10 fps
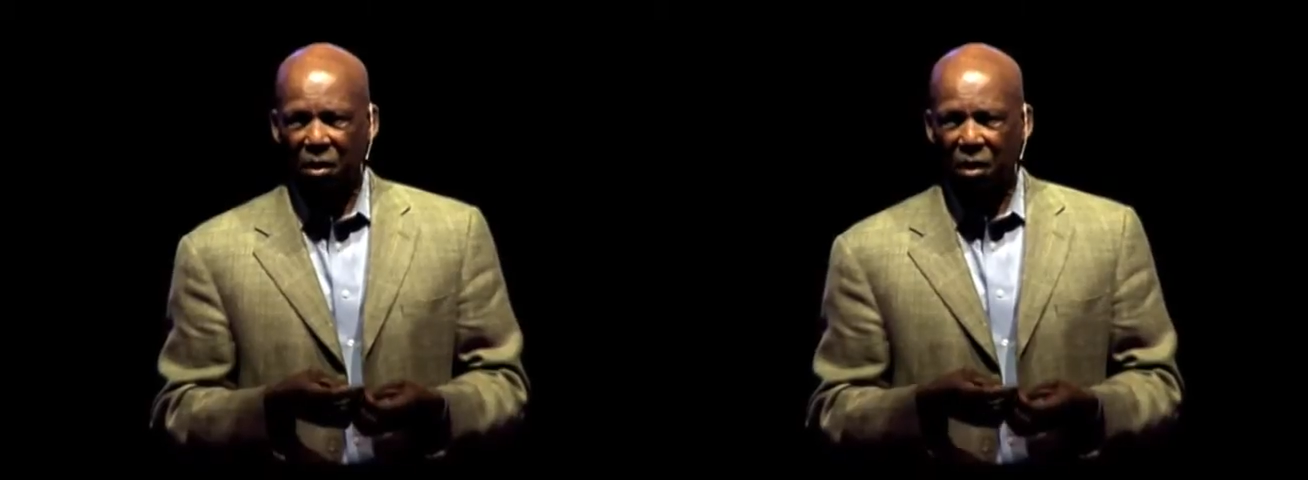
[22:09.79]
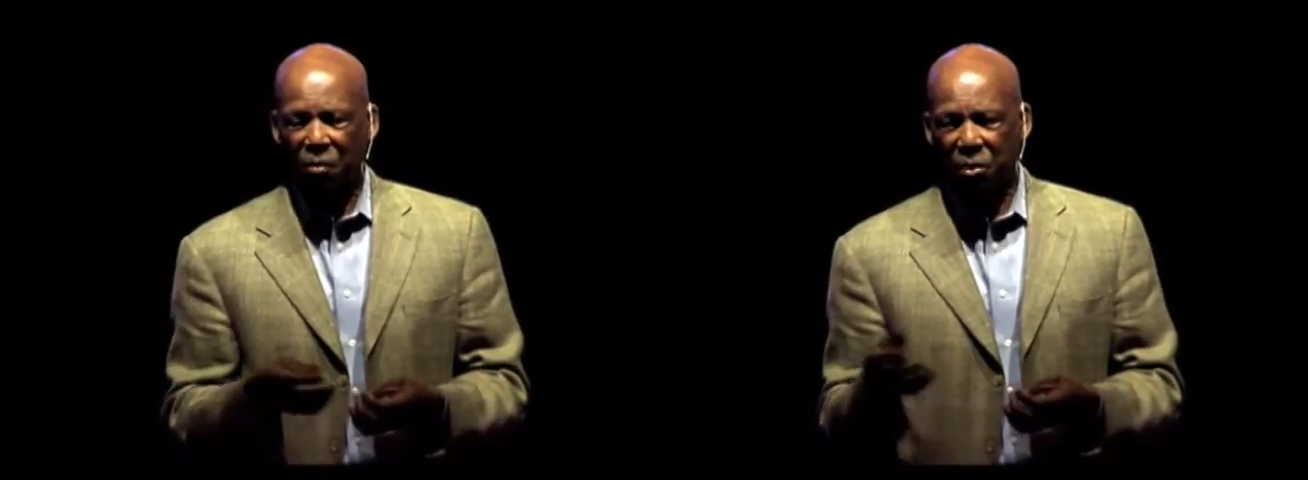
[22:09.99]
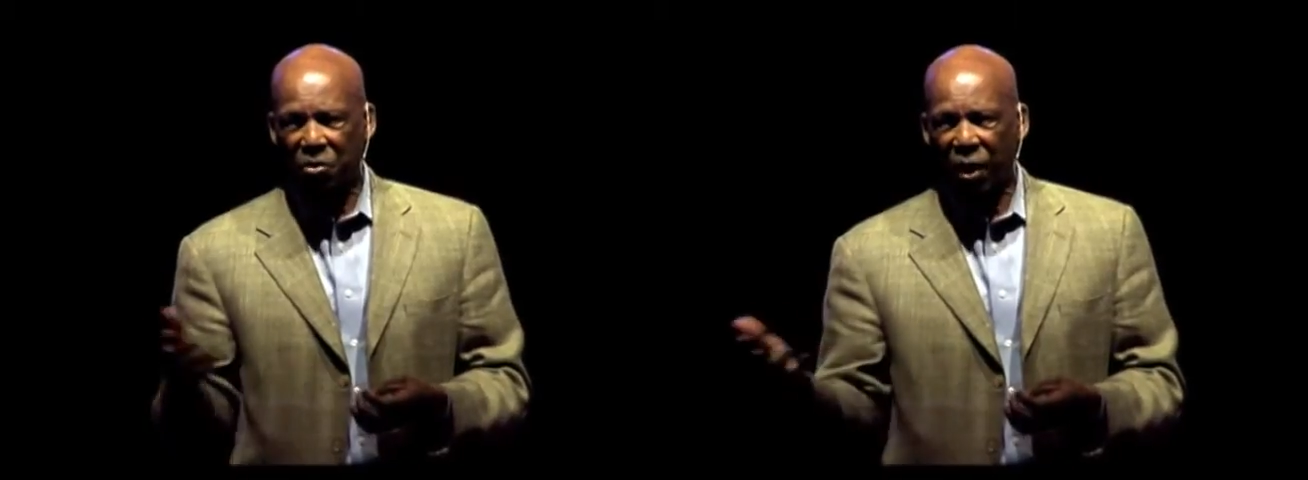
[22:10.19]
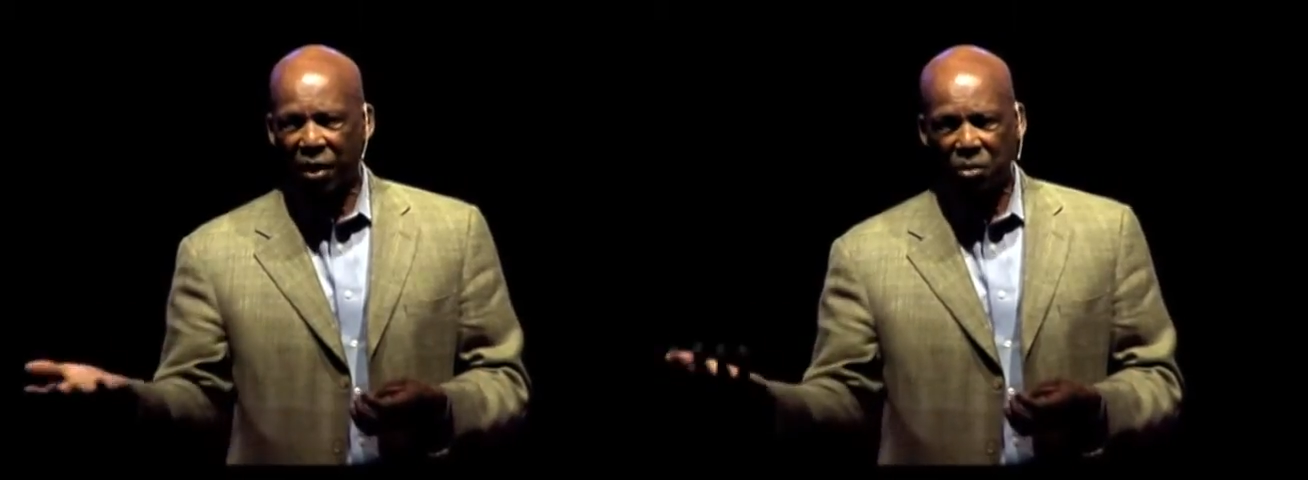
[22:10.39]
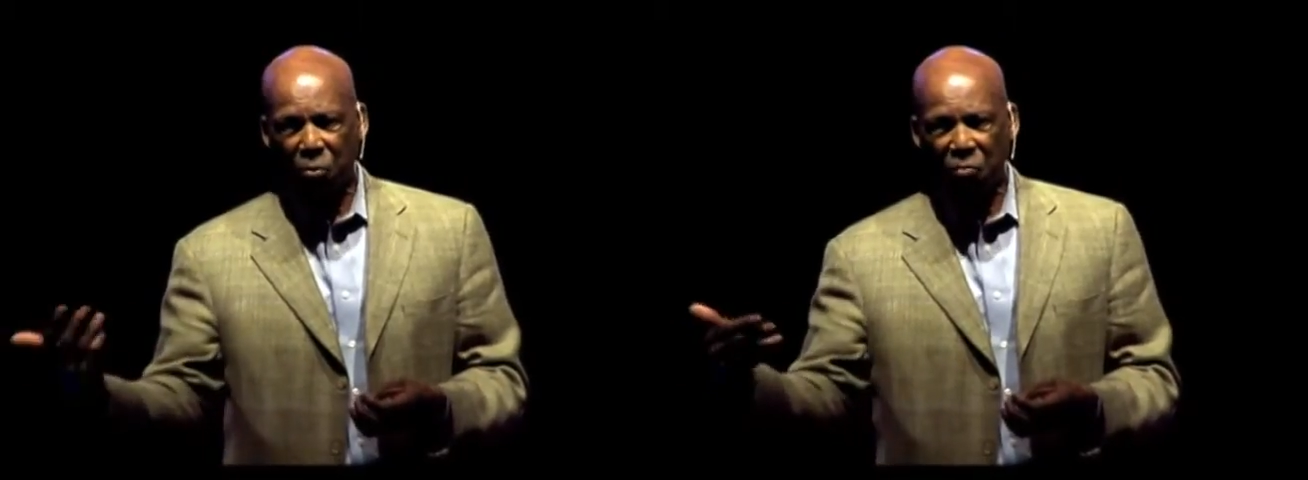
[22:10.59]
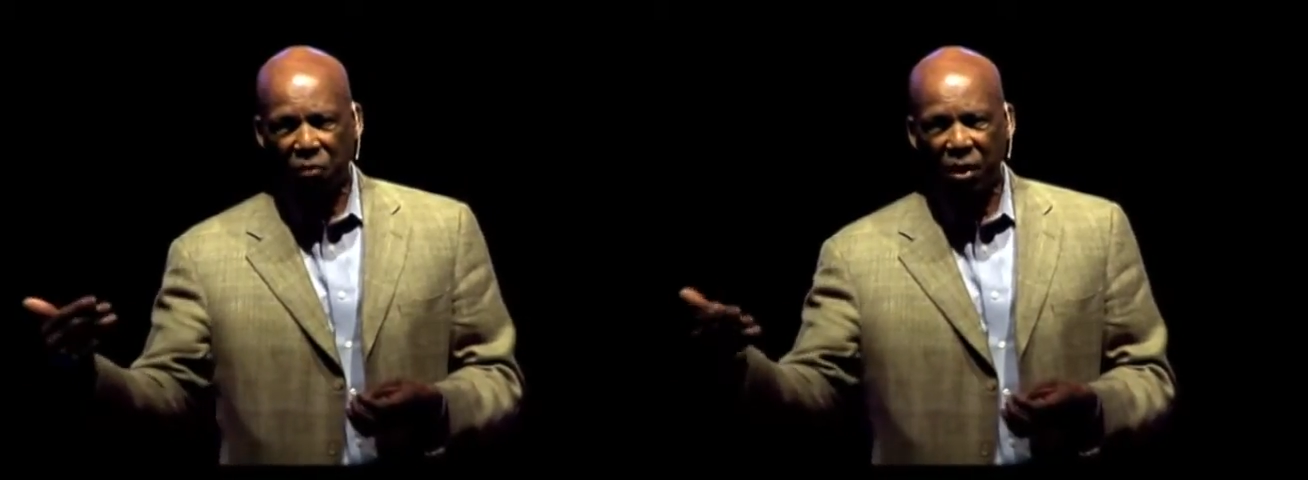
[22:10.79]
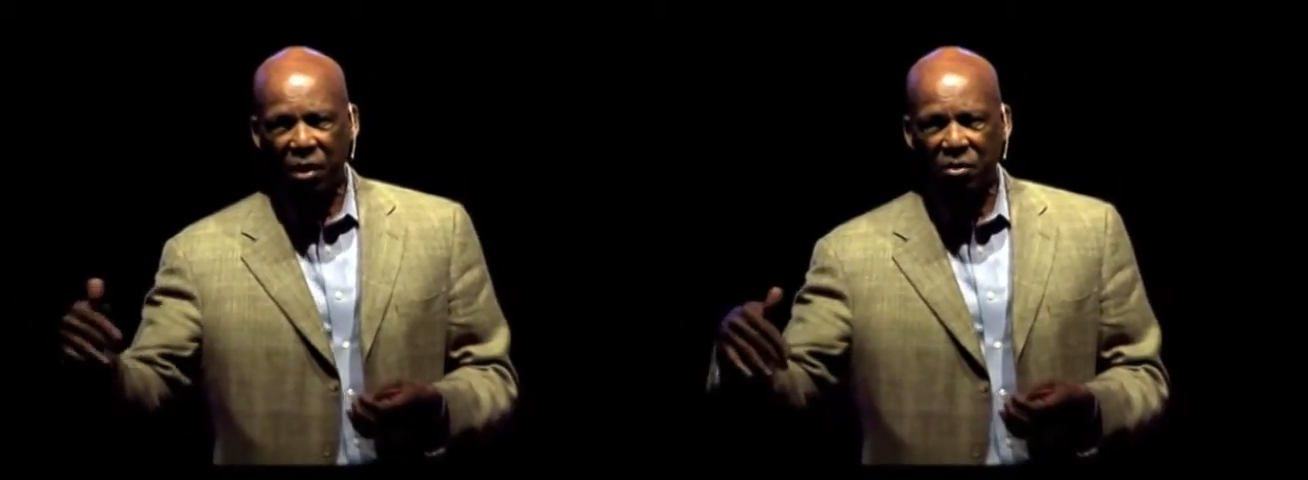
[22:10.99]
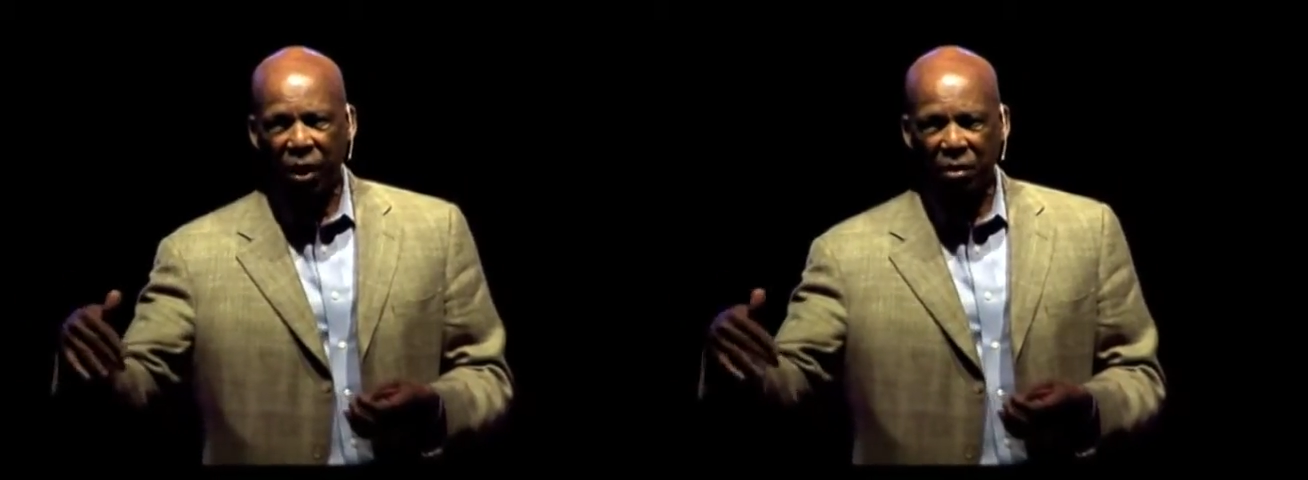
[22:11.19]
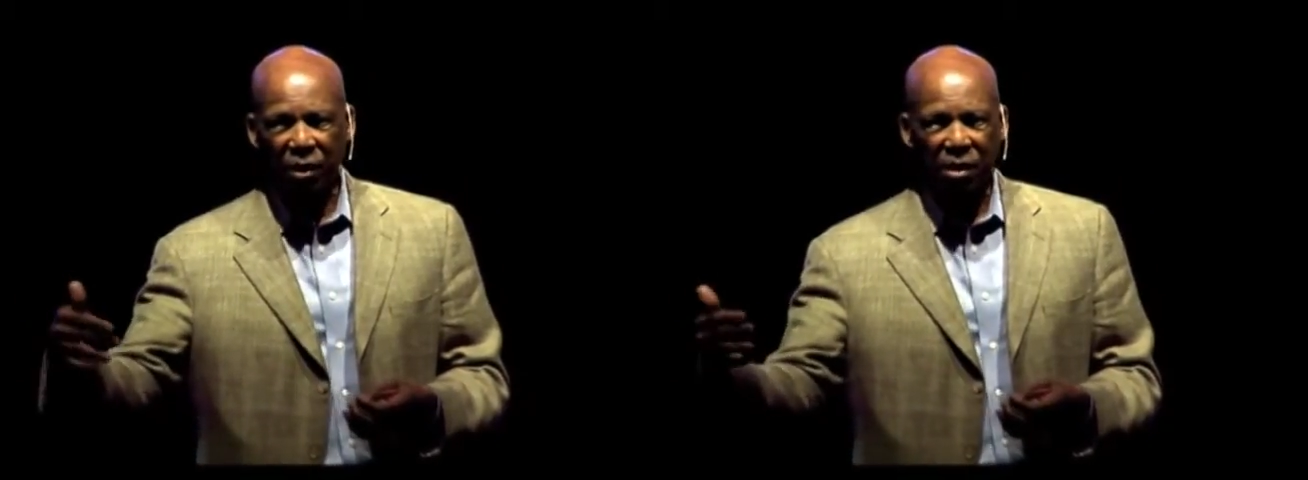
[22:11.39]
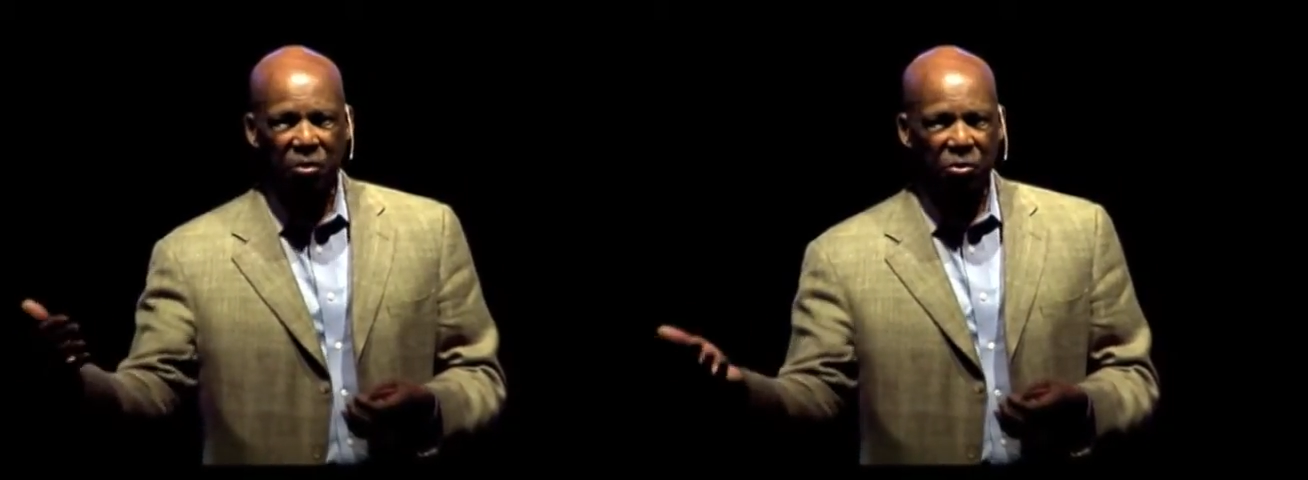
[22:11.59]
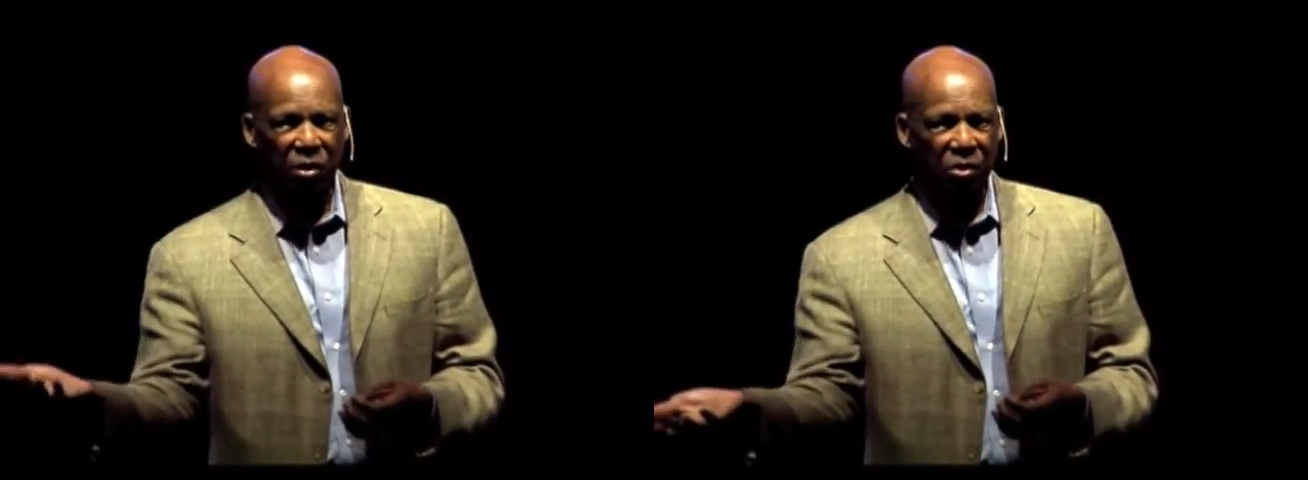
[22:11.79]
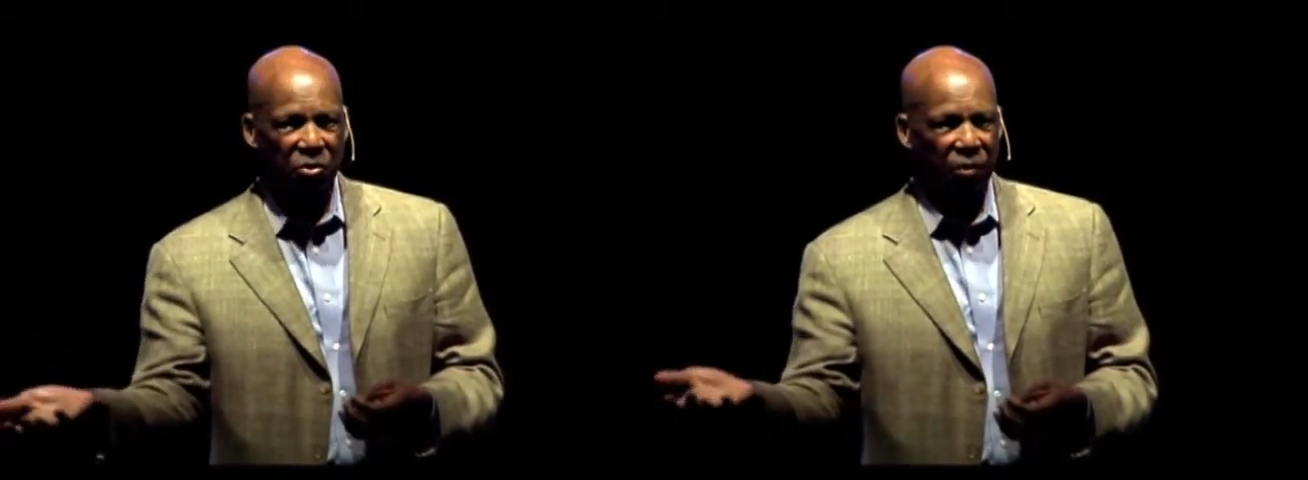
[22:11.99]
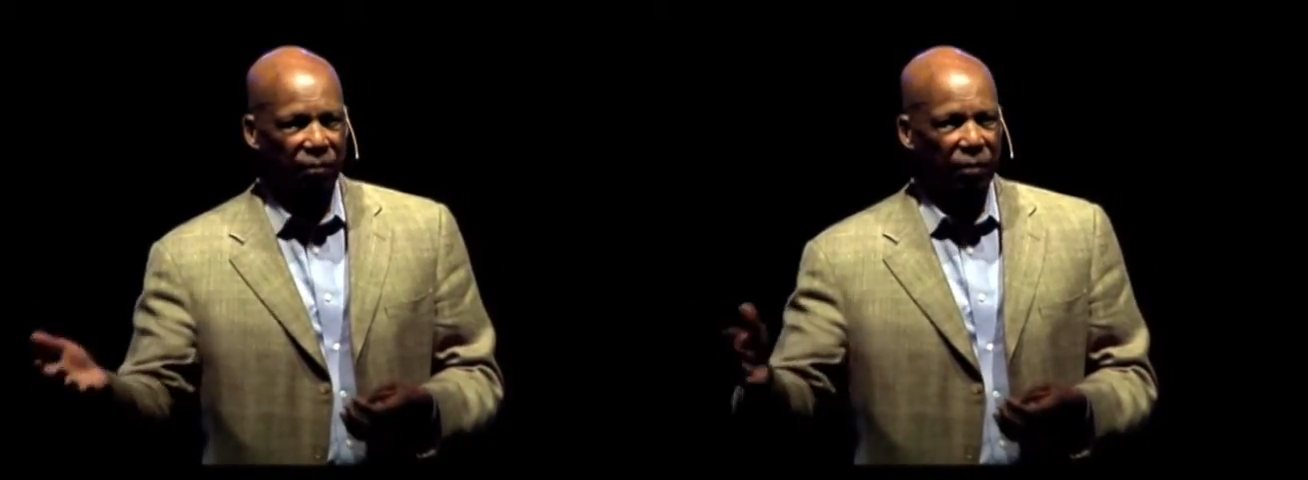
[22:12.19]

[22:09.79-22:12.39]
And besides, Murphy hangs out at that intersection.